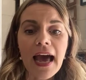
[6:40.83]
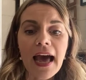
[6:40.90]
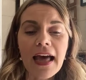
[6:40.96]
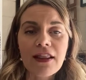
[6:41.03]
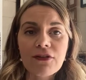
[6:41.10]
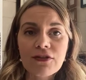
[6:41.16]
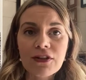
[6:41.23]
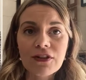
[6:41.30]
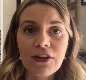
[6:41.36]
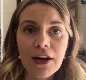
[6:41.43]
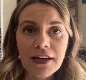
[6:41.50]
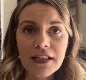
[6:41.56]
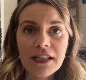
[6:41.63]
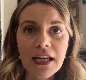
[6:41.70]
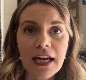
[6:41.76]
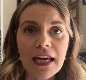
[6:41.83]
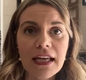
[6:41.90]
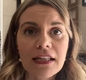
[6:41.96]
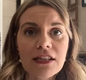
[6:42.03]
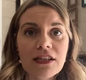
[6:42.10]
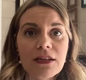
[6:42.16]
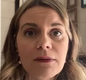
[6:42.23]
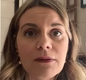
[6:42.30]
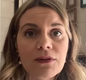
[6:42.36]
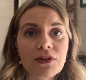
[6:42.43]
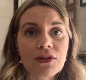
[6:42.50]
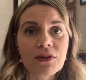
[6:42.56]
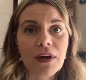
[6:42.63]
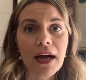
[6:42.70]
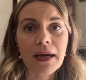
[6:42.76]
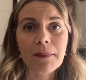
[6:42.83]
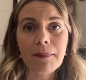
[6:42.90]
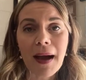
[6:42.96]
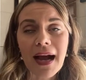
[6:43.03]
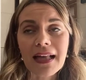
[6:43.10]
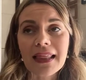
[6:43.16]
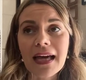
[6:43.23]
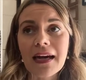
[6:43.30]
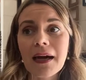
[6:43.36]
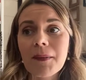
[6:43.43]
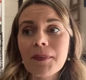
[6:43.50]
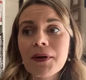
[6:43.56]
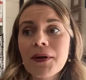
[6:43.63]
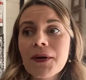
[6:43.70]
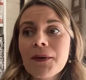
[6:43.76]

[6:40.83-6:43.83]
And there's a lot of science to kind of back that up.